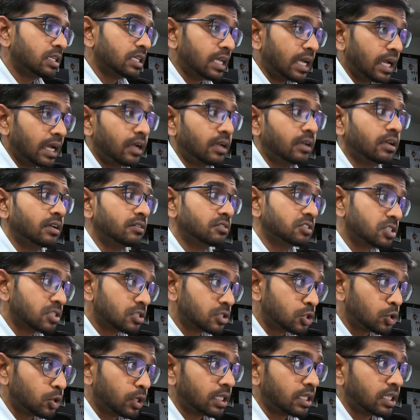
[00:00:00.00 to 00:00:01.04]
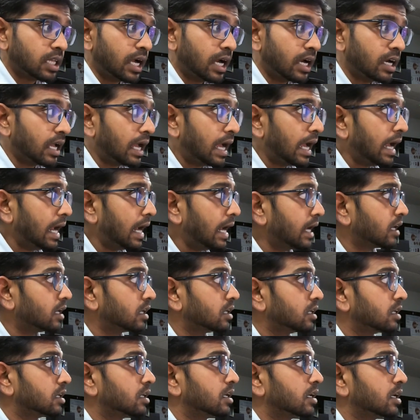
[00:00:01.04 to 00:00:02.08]
Yeah, I was just doing that,
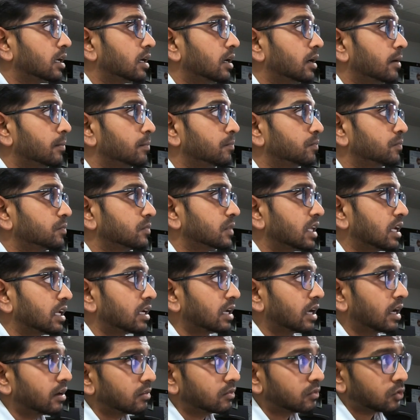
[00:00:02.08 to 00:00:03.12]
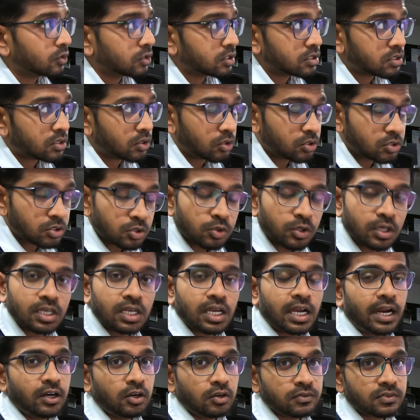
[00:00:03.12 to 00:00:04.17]
and then I was also
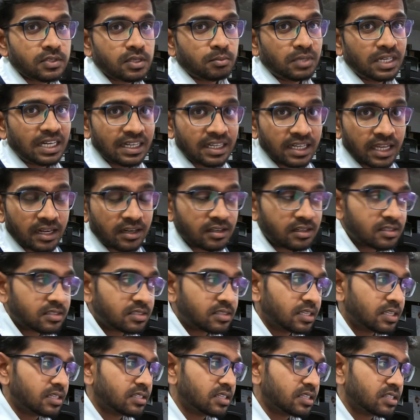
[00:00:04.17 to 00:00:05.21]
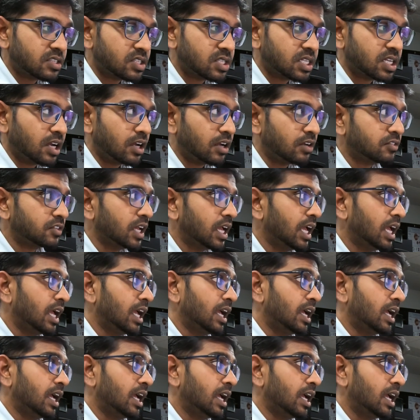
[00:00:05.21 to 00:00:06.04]
doing kind of some data analysis and stuff.